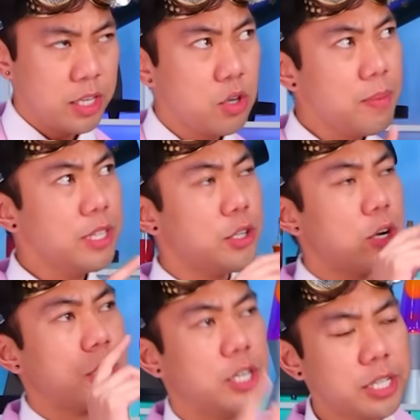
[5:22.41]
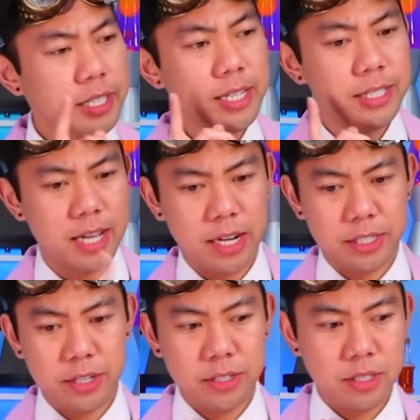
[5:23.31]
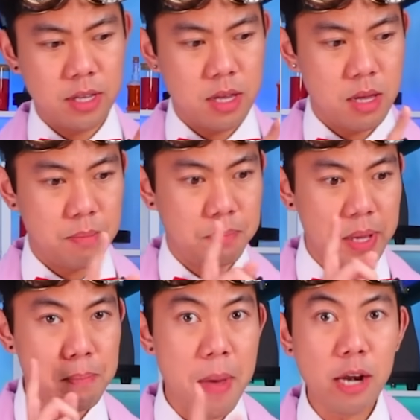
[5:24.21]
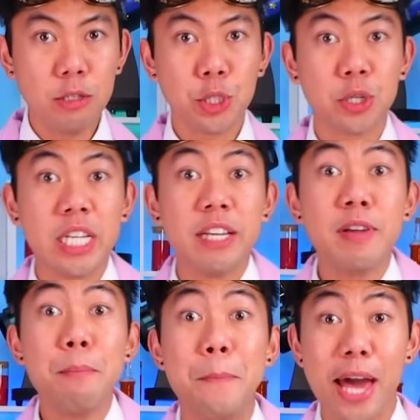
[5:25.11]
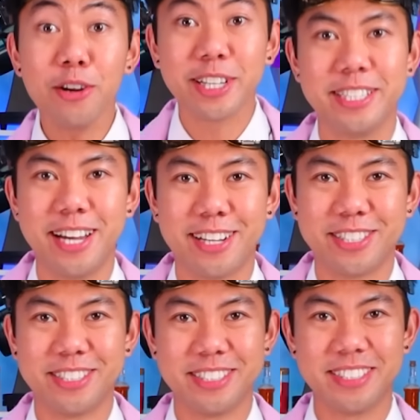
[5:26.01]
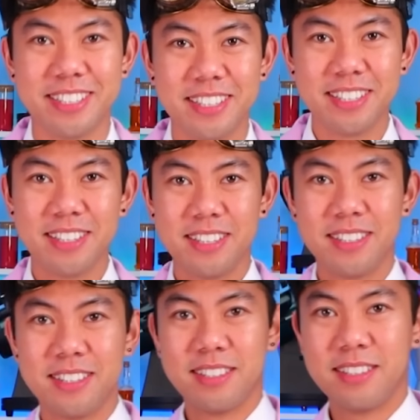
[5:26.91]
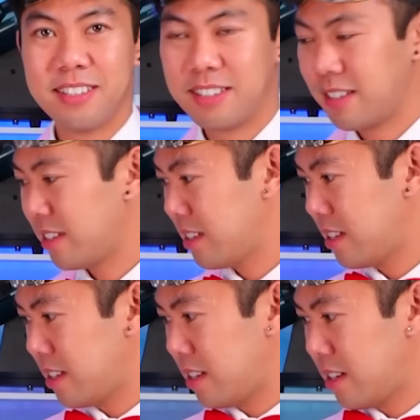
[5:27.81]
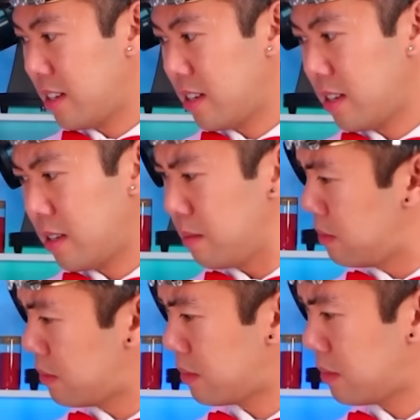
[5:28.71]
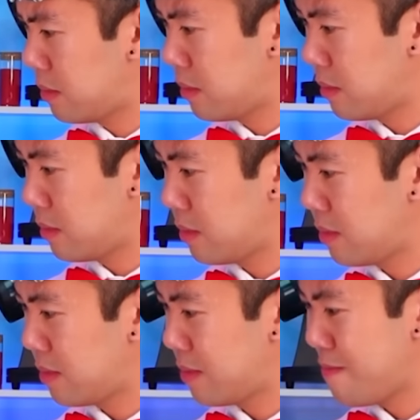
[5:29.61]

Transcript: Humans are good conductors but metals are even better conductors. That gives me an idea. Can I borrow a quarter?